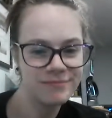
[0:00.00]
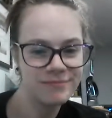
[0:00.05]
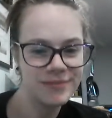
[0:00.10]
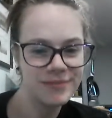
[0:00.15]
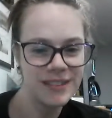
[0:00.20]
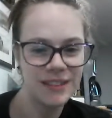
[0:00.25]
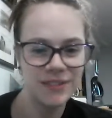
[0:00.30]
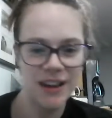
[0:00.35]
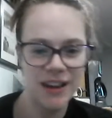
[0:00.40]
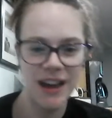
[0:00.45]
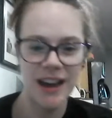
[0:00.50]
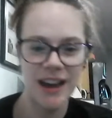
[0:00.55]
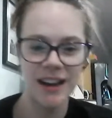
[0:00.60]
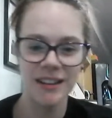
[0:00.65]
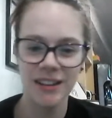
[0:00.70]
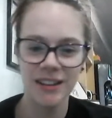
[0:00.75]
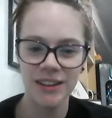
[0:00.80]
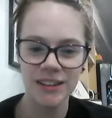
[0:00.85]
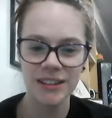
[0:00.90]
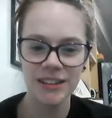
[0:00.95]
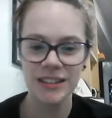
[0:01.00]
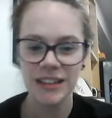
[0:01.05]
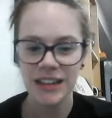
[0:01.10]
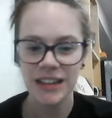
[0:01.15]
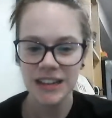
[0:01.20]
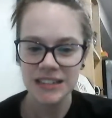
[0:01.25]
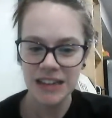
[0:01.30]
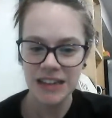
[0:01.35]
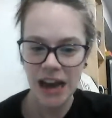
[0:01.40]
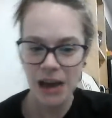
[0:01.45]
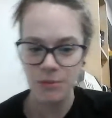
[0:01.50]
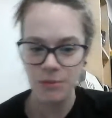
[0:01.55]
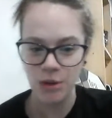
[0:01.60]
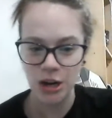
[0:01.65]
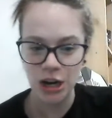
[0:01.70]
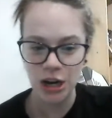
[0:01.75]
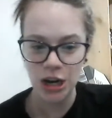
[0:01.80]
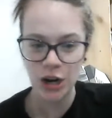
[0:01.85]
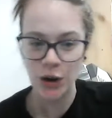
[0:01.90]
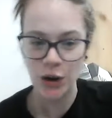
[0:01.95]
If I had a little timer
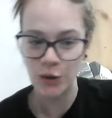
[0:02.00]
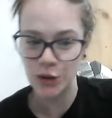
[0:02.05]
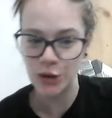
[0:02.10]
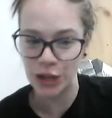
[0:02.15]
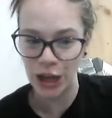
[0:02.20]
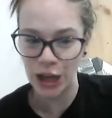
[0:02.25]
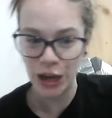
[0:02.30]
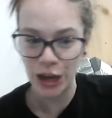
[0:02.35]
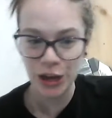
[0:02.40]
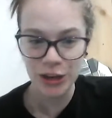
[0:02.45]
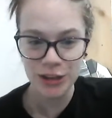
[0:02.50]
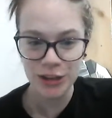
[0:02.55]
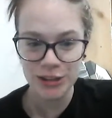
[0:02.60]
here, I would like